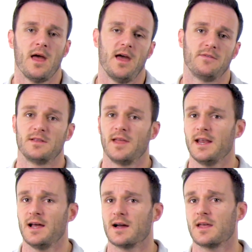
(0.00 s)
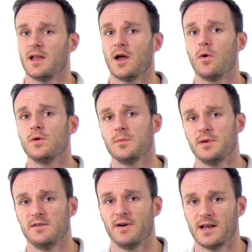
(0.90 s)
If the data can only
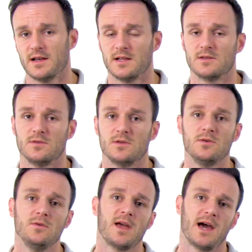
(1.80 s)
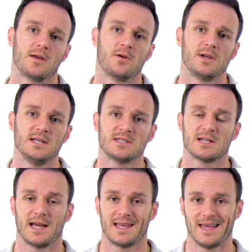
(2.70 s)
be divided into two
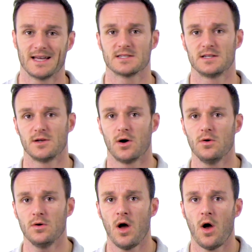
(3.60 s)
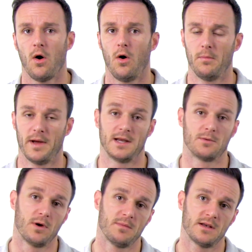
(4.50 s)
categories, like yes and no, or men
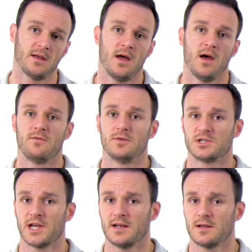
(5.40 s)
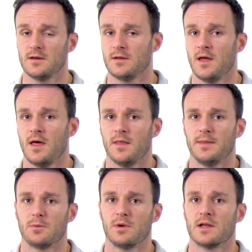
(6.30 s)
and women, for gender,
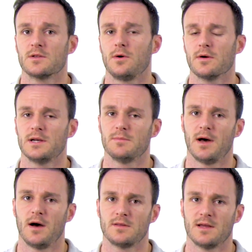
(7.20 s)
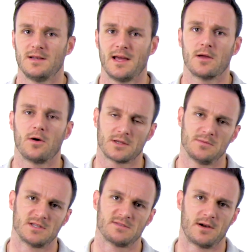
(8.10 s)
then we are talking about a
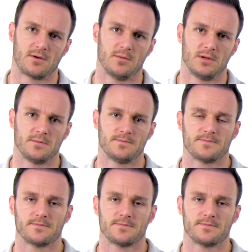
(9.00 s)
dichotomous variable.